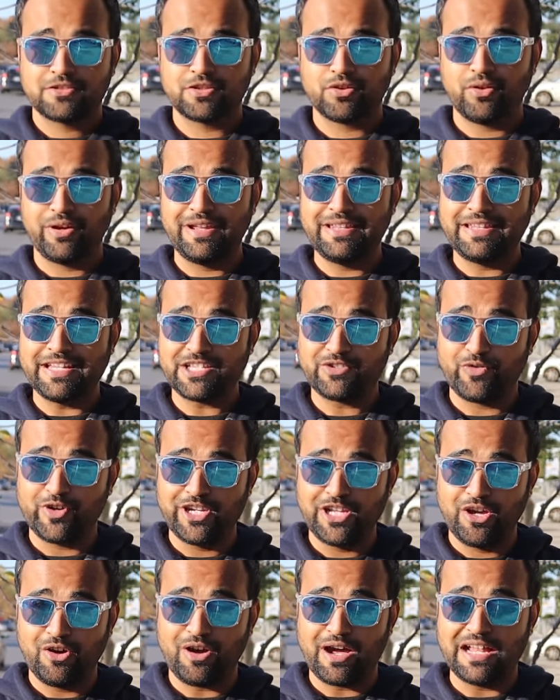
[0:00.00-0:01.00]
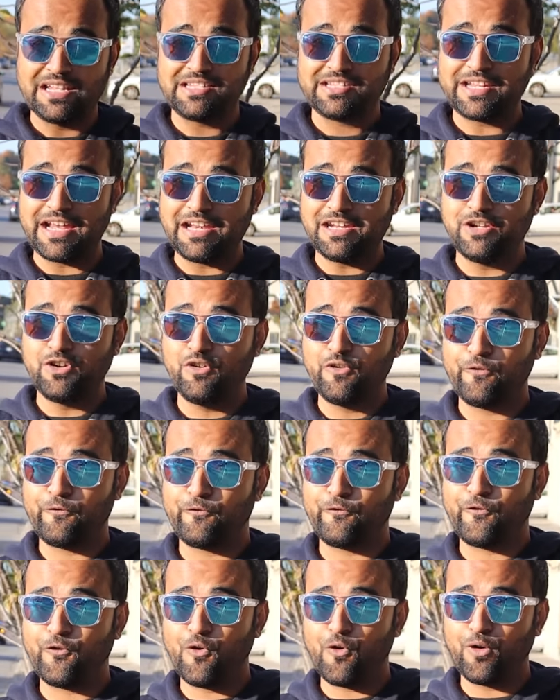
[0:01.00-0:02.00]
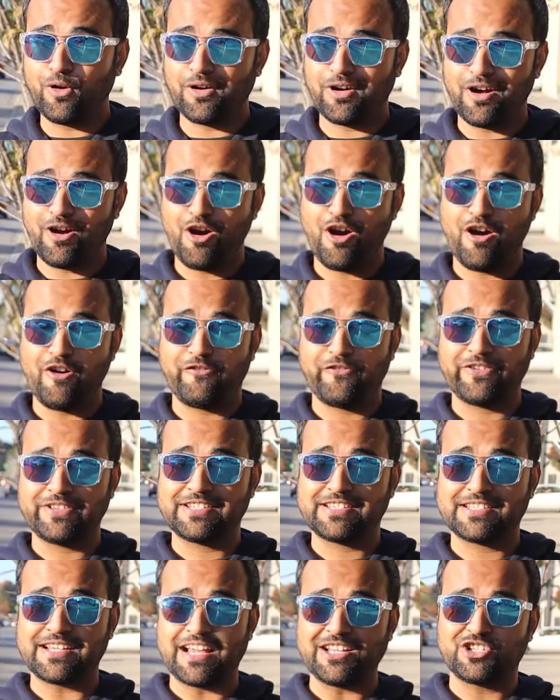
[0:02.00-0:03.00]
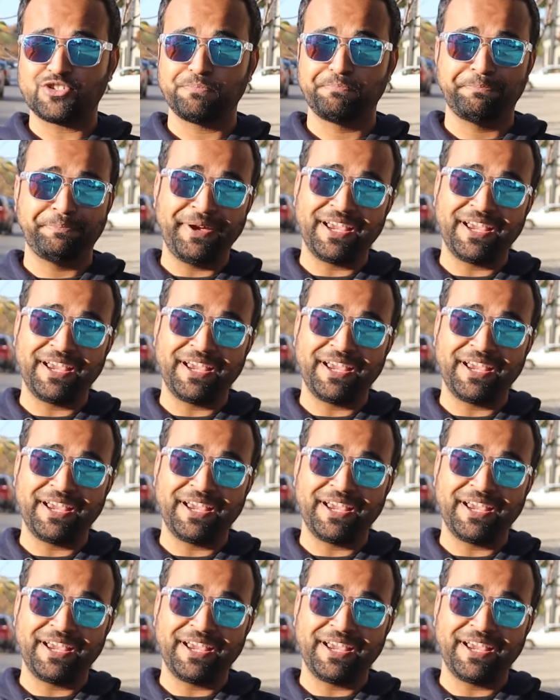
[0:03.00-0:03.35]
So in this video, I'll tell you four of such